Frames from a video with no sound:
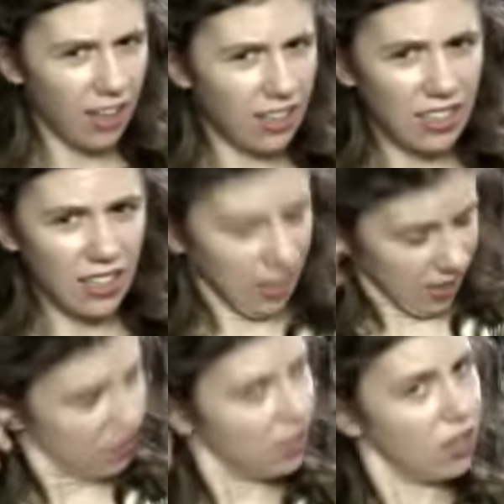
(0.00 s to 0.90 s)

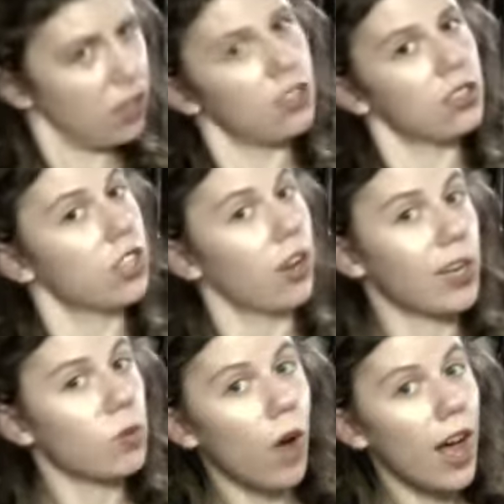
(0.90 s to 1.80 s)

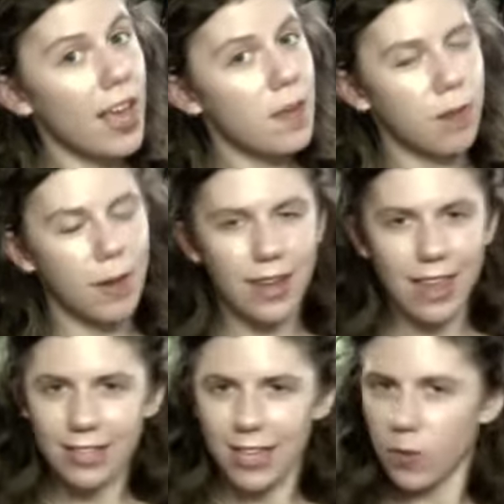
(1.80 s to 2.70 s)
sorry, what? But by
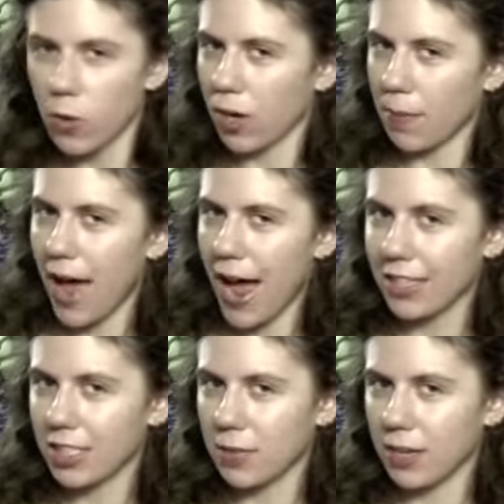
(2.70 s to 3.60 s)
that time, they're already
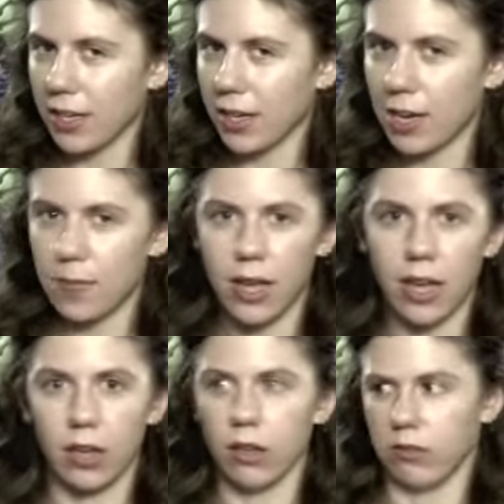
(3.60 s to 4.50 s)
past me, and I'm
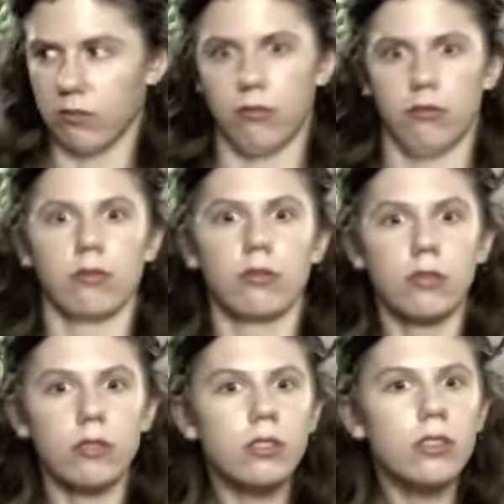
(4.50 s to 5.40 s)
like,
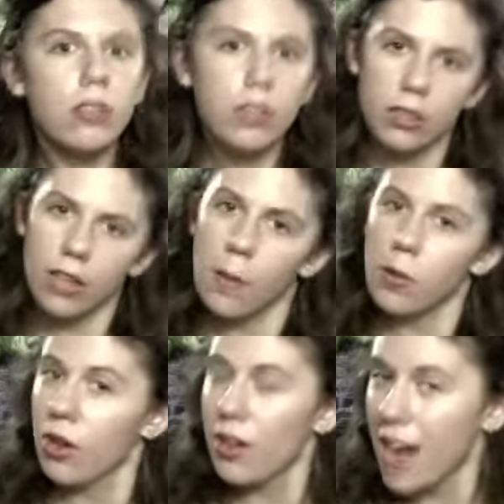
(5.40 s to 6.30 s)
I'm
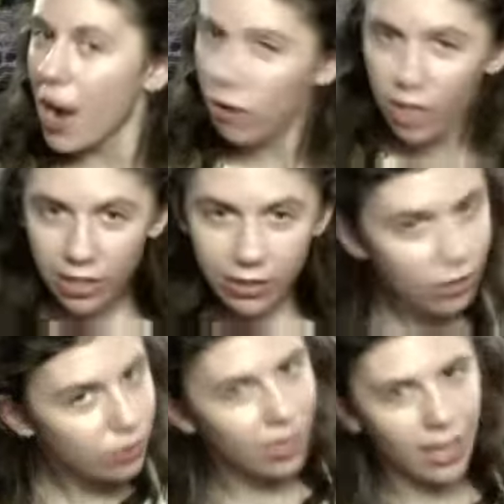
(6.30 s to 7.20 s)
good, how are
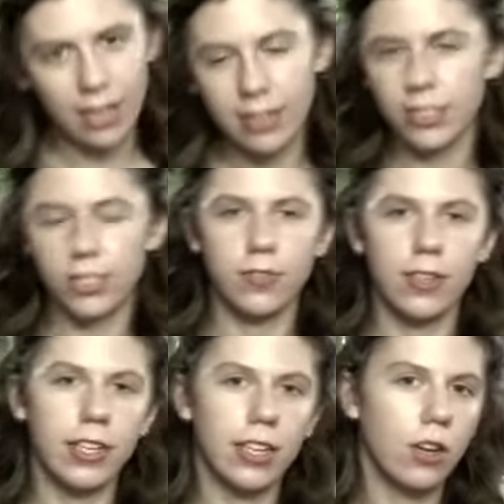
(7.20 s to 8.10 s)
you? And it's just
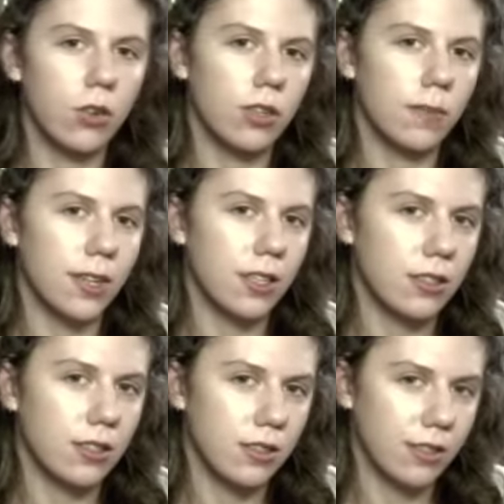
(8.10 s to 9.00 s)
very awkward
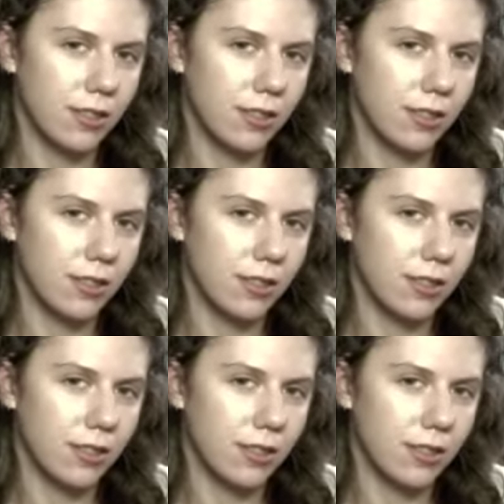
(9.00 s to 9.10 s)
because